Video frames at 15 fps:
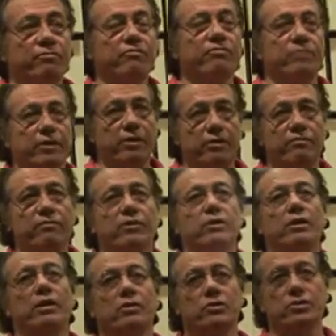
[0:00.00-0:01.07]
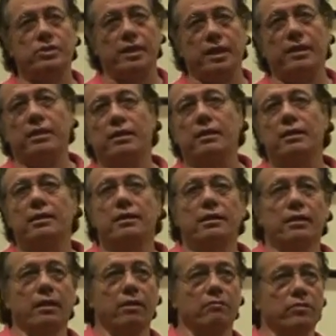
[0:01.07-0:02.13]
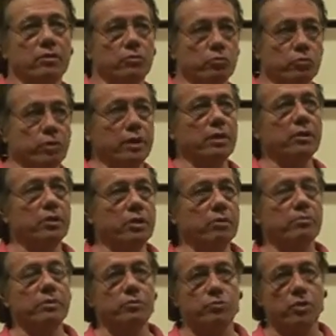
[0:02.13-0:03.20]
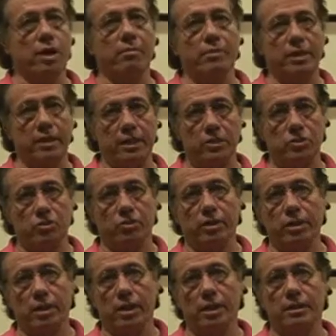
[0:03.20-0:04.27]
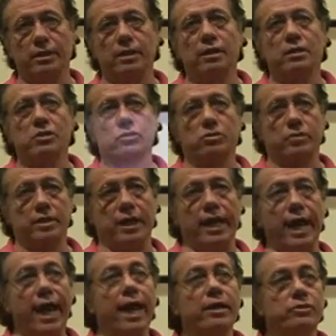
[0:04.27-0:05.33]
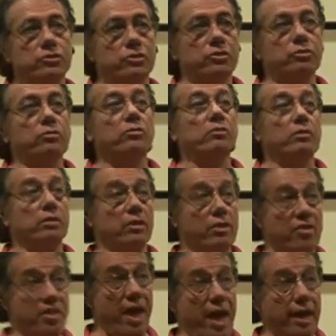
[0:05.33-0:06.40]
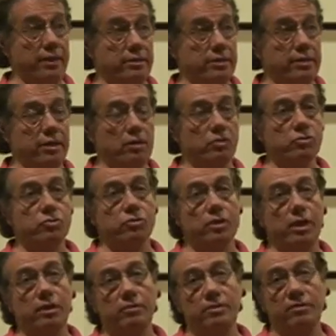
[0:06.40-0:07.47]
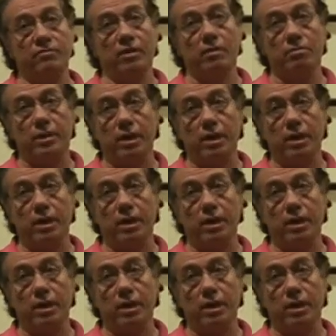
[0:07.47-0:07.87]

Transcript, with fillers: very, very understanding of the real human drama that is going on. So they add to that. They don't try to develop